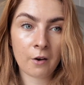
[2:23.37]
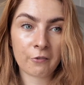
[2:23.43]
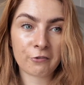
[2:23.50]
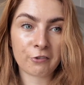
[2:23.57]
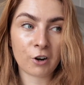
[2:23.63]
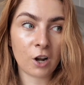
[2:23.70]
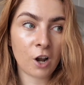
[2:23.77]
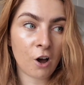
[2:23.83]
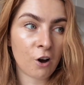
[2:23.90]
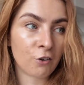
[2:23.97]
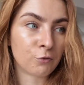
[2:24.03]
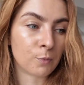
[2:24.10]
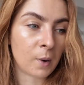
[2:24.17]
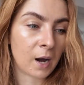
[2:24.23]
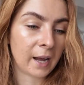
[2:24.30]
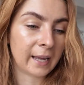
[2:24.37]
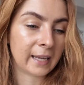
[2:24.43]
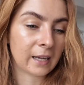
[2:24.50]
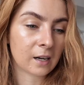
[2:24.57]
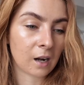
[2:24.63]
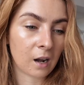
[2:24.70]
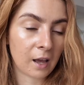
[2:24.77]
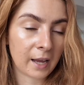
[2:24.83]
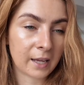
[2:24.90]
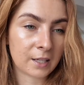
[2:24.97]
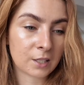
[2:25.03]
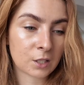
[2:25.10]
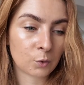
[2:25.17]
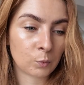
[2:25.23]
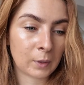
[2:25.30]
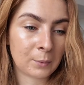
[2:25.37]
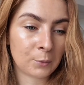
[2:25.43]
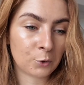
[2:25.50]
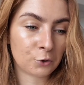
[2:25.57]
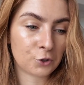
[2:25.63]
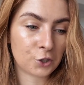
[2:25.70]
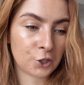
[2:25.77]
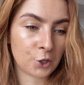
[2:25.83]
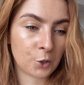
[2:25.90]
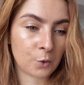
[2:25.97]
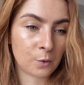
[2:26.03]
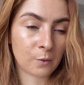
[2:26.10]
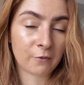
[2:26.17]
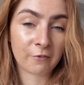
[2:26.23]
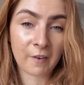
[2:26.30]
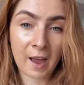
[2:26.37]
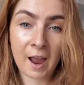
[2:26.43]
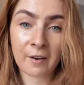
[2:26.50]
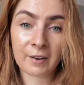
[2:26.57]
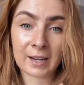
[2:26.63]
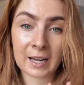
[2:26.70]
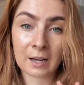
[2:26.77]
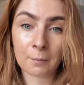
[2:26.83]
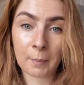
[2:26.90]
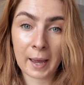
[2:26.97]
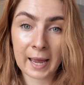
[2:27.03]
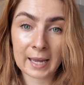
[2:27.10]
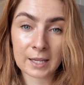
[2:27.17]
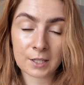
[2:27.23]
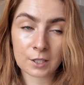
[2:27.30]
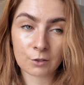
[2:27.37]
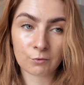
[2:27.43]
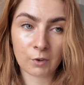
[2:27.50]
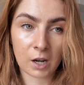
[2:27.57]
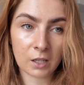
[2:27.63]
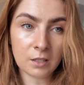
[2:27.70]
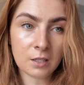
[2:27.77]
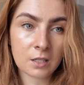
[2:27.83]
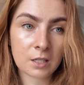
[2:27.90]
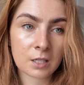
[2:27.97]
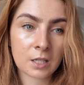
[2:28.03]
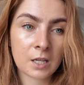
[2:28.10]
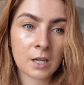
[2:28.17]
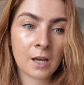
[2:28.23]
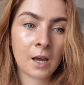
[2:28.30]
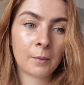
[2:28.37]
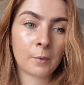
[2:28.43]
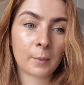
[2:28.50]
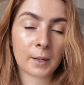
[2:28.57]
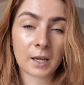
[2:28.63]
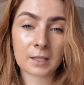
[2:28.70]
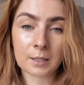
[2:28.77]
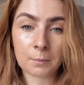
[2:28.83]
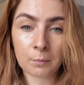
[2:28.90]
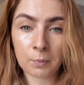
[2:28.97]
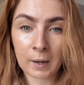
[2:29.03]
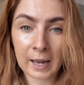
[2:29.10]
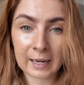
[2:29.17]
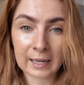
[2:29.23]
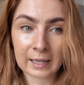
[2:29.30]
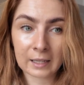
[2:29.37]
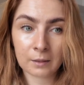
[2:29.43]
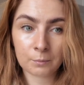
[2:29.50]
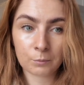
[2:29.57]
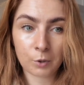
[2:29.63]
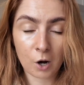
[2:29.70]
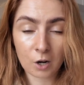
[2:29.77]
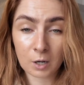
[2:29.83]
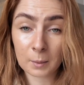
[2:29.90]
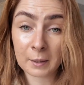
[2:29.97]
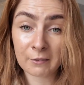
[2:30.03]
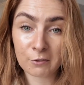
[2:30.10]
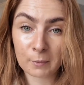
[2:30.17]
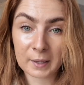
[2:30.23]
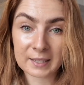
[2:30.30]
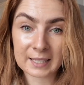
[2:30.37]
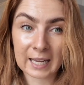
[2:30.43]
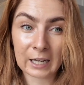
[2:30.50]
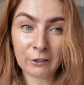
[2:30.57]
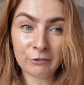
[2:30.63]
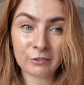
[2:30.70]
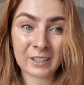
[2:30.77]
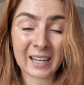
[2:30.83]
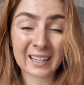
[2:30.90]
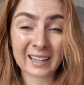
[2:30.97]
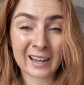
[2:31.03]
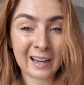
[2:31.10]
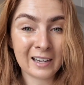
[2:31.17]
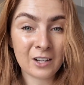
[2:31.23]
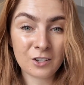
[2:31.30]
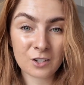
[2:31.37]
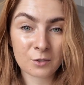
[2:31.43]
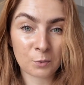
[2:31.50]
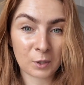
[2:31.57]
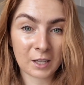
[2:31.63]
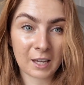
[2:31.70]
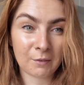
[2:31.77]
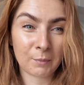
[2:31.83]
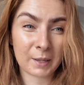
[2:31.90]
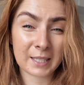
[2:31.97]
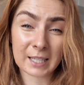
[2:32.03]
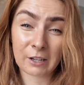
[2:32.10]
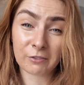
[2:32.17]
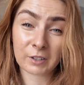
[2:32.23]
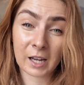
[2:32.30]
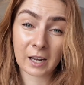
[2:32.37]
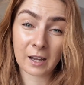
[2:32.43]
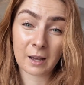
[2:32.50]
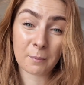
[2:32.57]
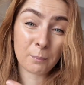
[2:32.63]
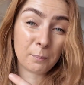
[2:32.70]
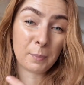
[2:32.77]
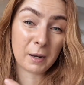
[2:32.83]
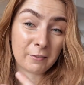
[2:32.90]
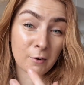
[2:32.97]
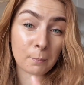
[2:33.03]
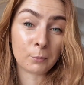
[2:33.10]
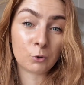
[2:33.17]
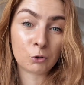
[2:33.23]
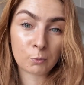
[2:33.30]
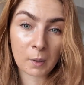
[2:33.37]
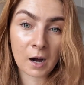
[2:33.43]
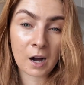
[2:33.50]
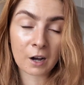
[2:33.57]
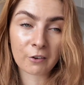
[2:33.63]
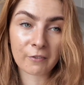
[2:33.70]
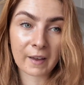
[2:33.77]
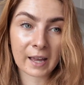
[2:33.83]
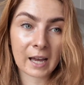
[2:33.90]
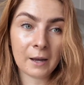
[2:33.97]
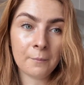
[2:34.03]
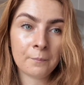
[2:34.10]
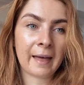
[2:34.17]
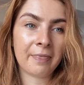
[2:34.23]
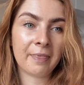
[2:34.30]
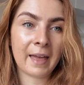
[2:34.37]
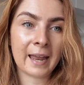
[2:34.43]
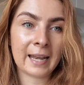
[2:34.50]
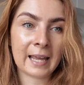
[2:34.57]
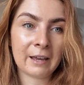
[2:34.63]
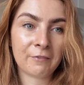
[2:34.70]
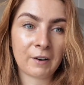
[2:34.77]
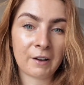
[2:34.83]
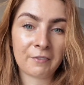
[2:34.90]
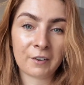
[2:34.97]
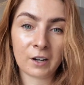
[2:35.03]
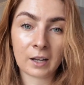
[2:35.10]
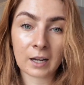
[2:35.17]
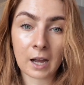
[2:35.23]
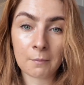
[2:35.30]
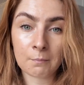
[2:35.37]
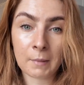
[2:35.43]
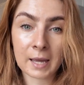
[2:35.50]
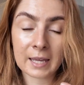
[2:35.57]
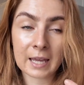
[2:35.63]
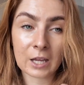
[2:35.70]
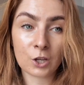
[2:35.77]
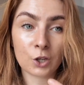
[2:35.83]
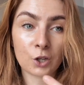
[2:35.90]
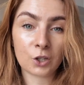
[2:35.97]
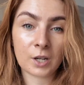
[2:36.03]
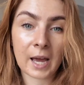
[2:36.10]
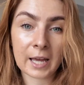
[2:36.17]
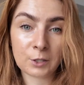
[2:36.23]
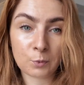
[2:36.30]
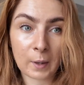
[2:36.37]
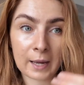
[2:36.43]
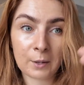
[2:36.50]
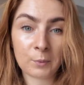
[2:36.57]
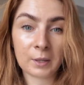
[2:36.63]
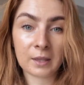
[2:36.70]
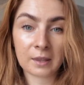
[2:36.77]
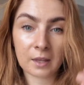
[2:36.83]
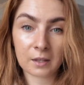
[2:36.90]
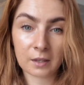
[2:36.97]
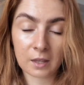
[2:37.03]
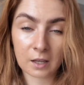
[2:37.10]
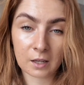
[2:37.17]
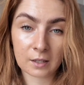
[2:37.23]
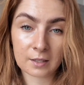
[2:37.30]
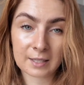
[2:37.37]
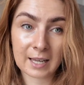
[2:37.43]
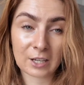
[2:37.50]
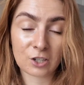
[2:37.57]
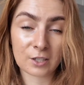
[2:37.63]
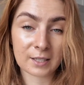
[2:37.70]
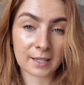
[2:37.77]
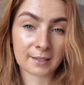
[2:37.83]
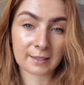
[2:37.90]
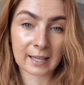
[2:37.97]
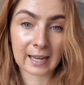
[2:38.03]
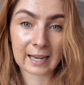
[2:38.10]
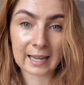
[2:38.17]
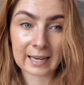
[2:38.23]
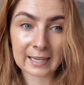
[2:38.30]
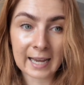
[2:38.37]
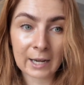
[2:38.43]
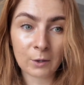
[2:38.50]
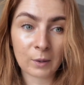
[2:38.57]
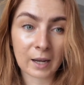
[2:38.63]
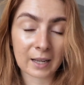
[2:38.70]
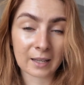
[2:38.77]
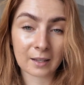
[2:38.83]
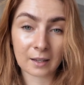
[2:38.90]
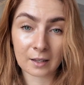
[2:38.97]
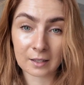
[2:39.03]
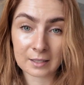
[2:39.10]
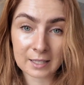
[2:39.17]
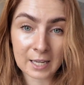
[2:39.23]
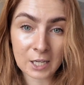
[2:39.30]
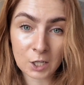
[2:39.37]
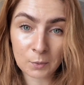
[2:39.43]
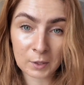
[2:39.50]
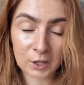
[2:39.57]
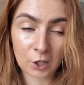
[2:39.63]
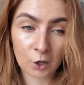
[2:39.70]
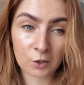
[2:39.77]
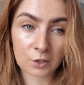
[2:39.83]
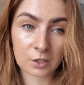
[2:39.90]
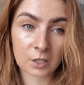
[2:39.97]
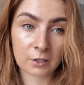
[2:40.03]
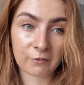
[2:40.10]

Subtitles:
For a lot of my clients, will do varying pace runs, but because I'm programming for myself, I kind of just want to give myself a bit of a ballpark figure. And then if I feel like I'm making good headway with the sessions as they're laid out, I can continue with those